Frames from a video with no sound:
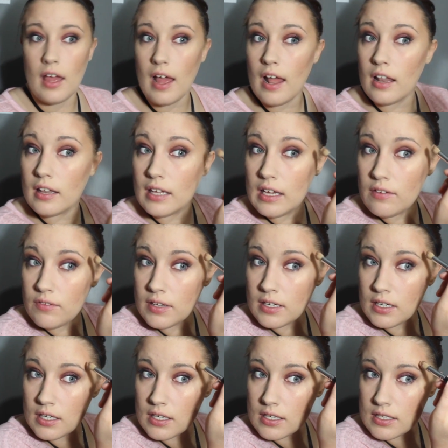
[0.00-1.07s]
I'll
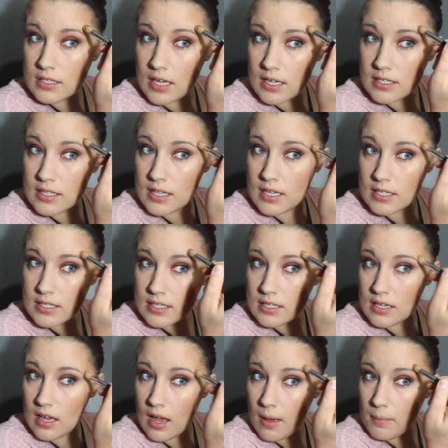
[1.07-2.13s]
even dust this
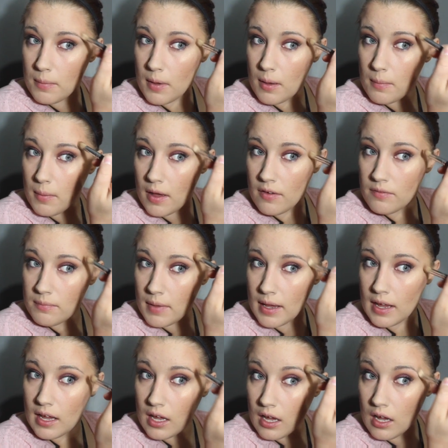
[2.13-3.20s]
up above
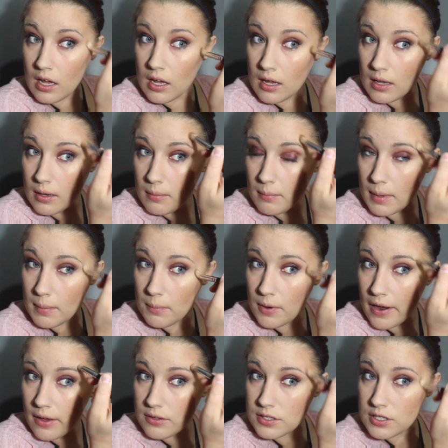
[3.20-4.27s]
my
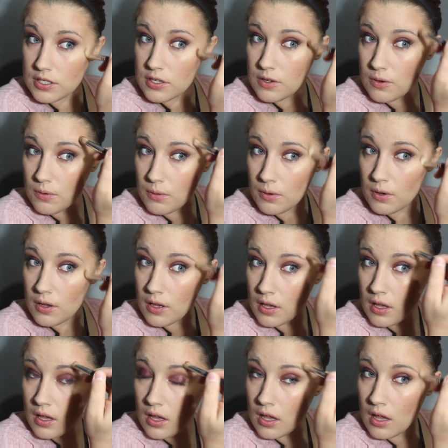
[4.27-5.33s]
brows too.
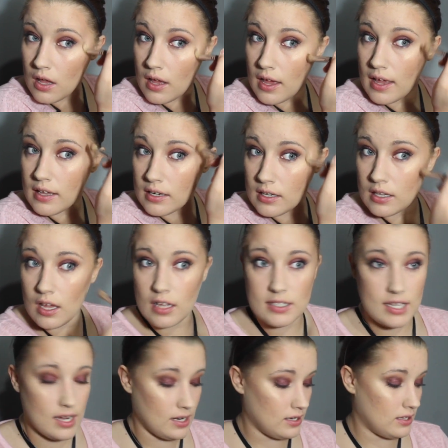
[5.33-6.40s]
And
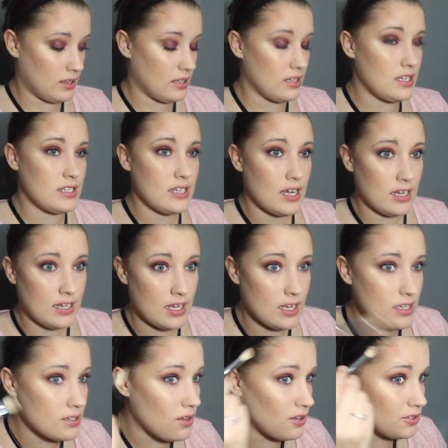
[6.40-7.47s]
this
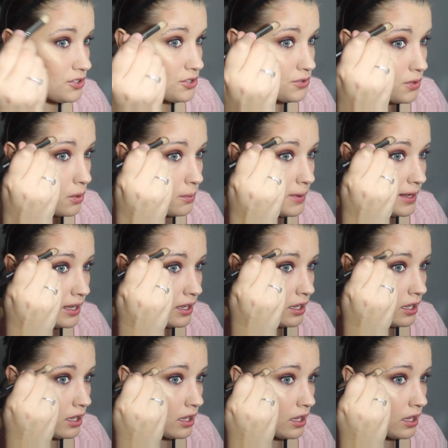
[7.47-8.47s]
technique is called strobing.